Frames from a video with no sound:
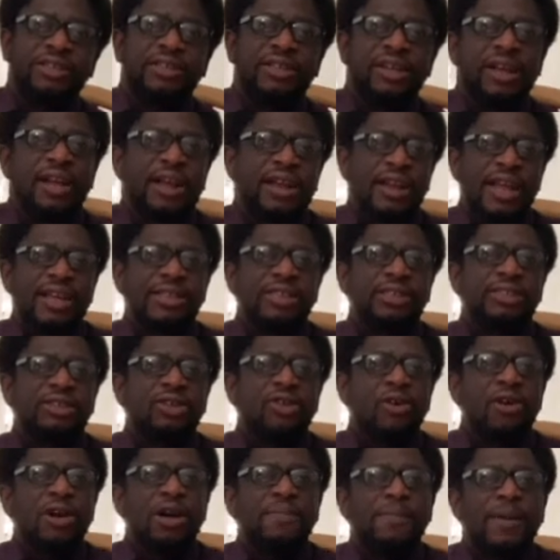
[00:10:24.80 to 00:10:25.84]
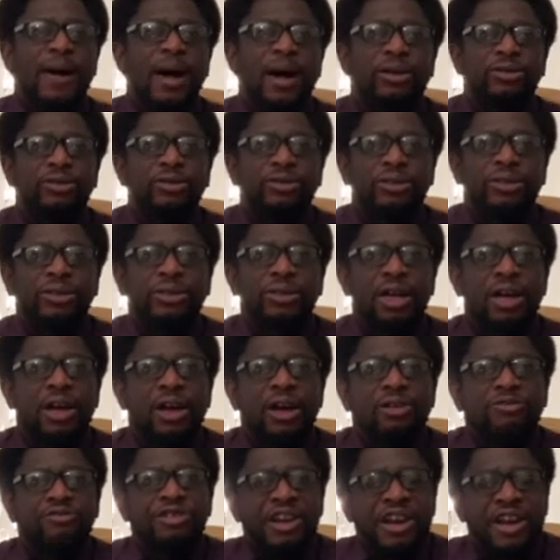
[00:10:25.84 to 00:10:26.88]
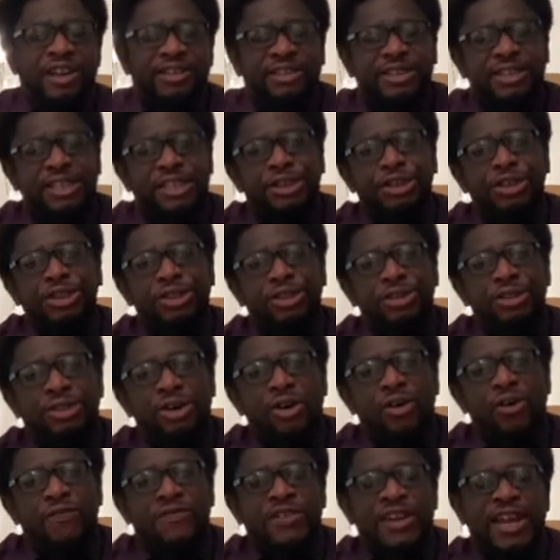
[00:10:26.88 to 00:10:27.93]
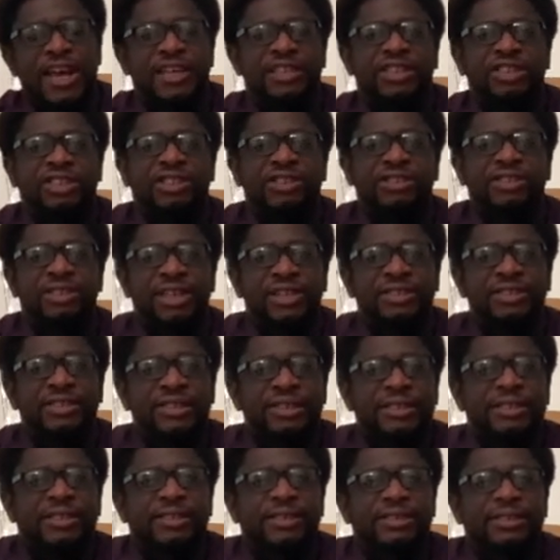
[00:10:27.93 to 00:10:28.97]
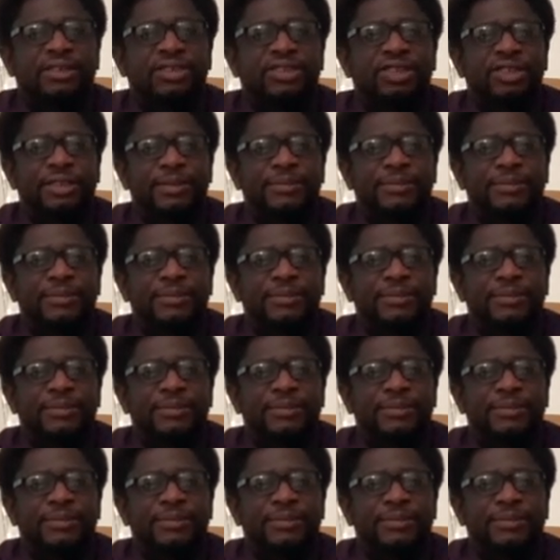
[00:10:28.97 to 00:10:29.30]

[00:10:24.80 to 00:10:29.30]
let's talk about renunciation of Nigerian citizenship.